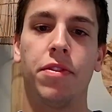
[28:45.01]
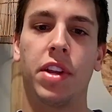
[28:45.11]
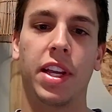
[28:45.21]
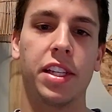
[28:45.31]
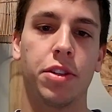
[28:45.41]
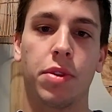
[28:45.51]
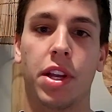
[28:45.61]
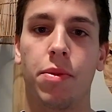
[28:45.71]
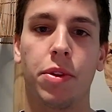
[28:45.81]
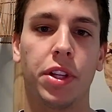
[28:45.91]
in case you want
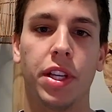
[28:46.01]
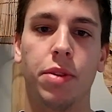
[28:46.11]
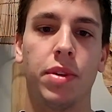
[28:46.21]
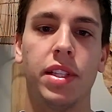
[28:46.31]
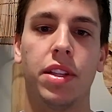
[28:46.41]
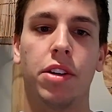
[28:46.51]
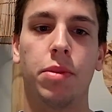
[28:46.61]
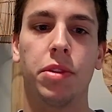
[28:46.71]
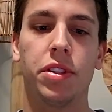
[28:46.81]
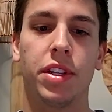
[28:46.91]
to get really in the weeds of the
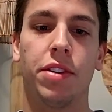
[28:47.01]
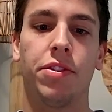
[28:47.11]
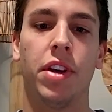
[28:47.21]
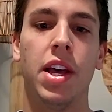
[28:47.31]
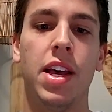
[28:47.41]
crypto stuff.